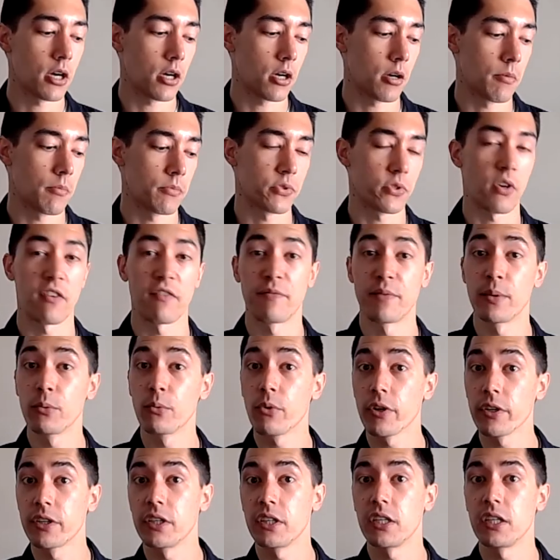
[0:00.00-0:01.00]
So I've been
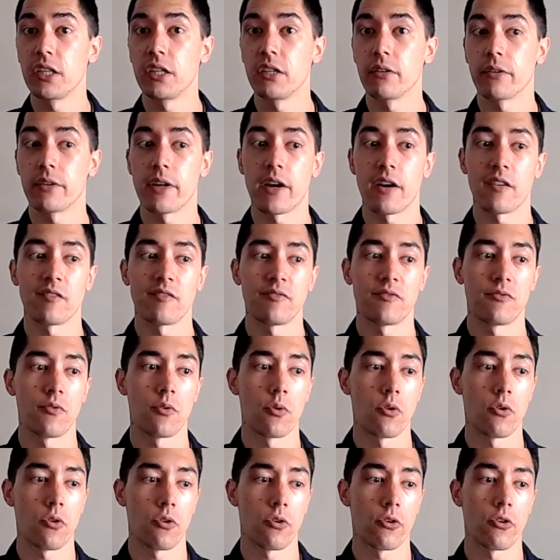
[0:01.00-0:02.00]
working here now
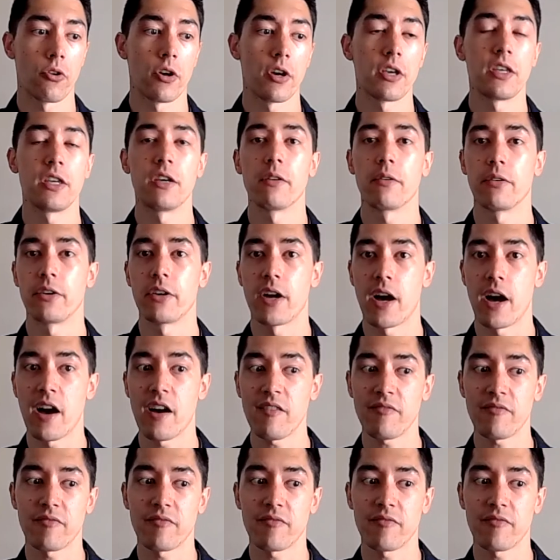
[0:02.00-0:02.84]
for a year and a half,